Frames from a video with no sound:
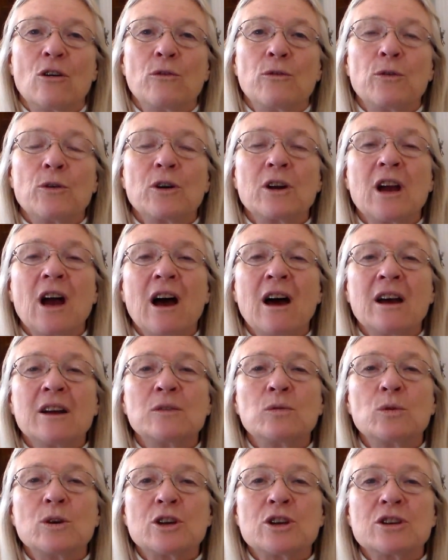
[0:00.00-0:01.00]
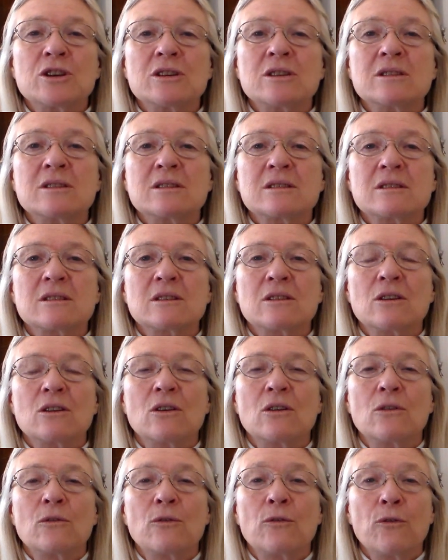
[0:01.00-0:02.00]
For God wishes
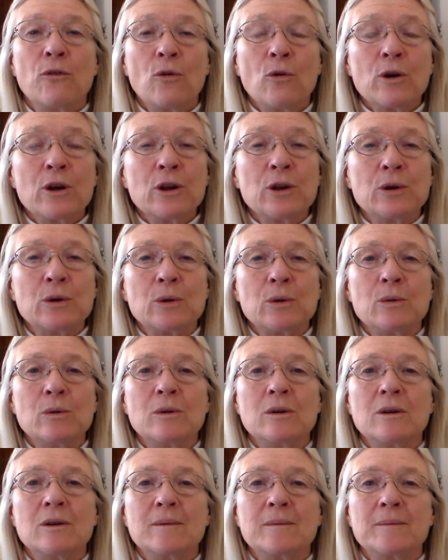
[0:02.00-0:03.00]
for you